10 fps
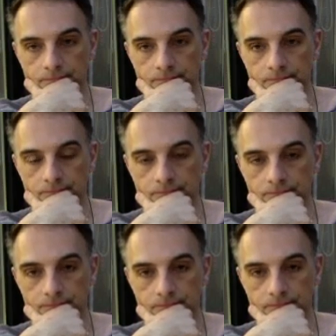
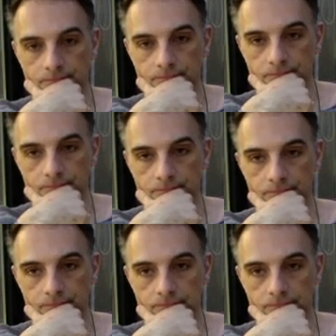
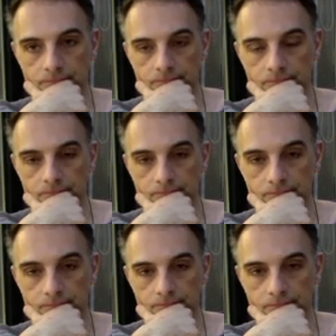
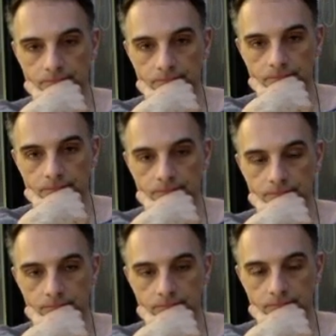(silent)